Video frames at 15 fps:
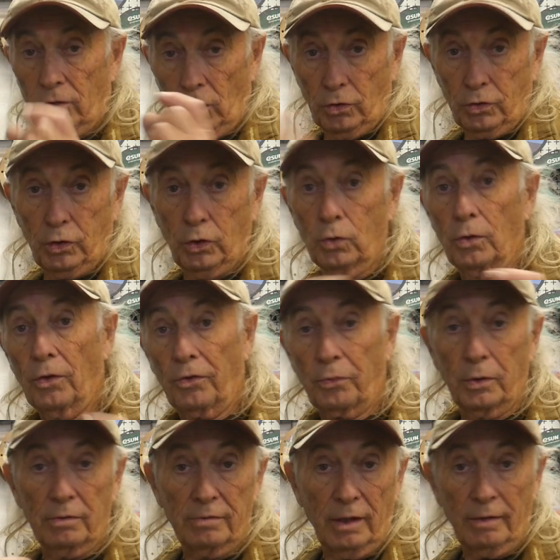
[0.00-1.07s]
you know, two and
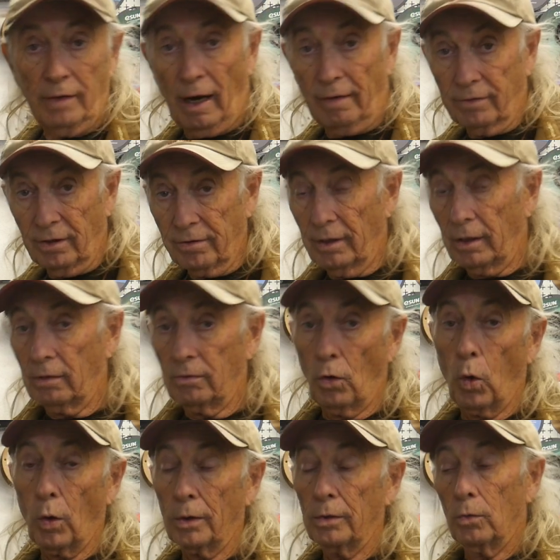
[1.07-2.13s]
three of everything in
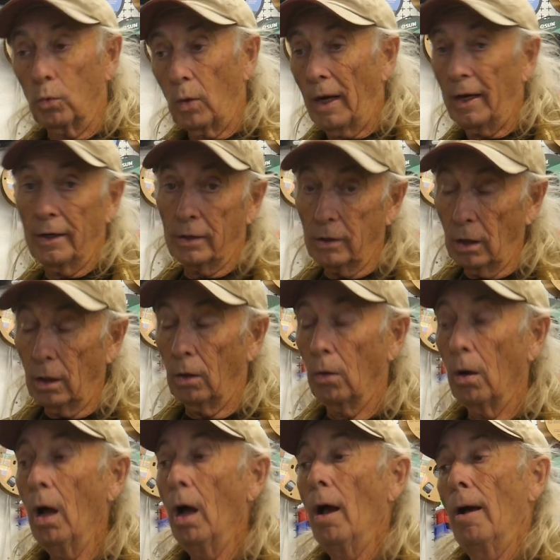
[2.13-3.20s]
order, ready to go.